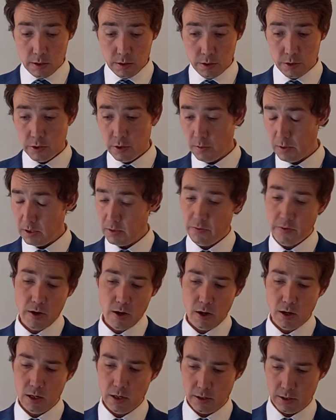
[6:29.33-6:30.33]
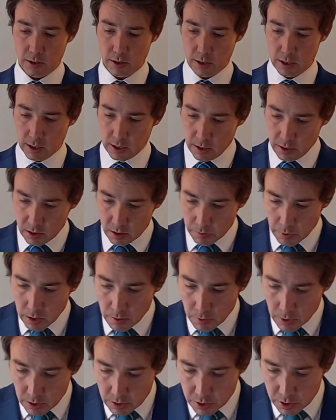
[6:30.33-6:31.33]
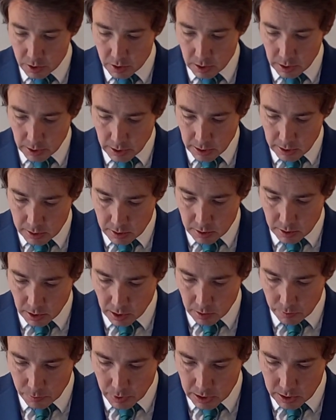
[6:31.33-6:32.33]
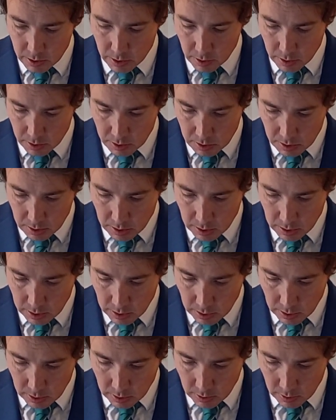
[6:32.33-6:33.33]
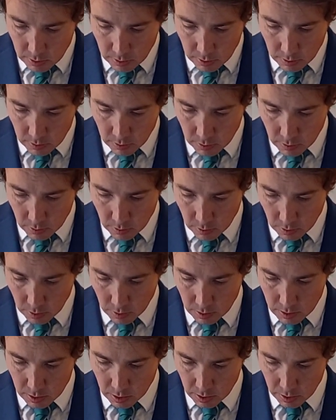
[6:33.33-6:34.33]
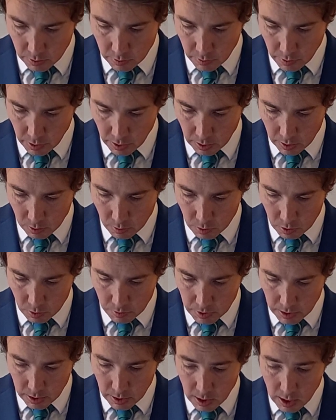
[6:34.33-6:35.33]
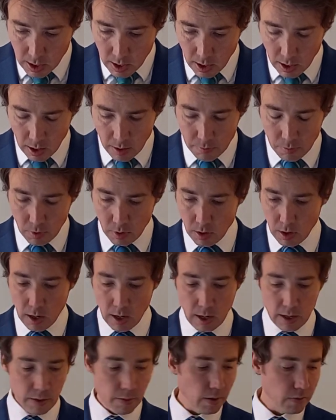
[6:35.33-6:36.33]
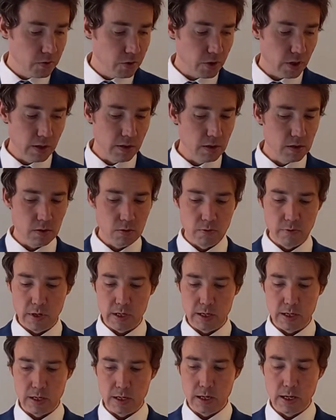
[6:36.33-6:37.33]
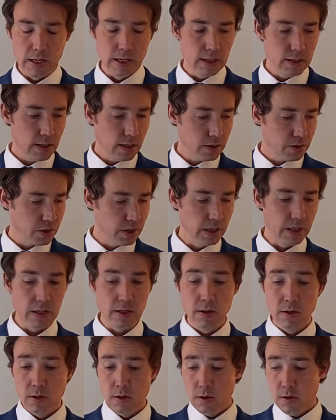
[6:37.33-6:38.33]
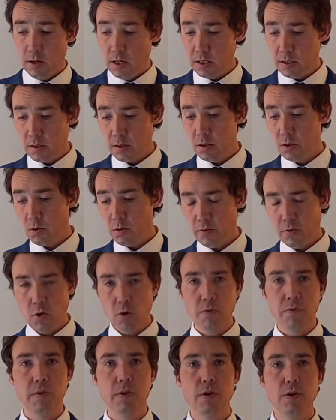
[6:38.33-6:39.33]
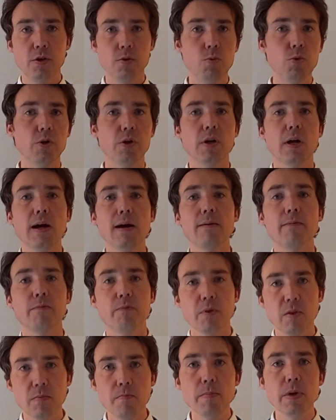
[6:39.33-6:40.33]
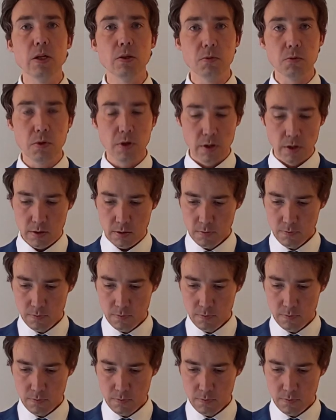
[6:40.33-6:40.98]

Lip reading: It's very highly unlikely to be, but just in case there's any bitterness, which I don't think it will be. Anyway, I've tried this already, and it's the sort of coffee that you wouldn't have with milk.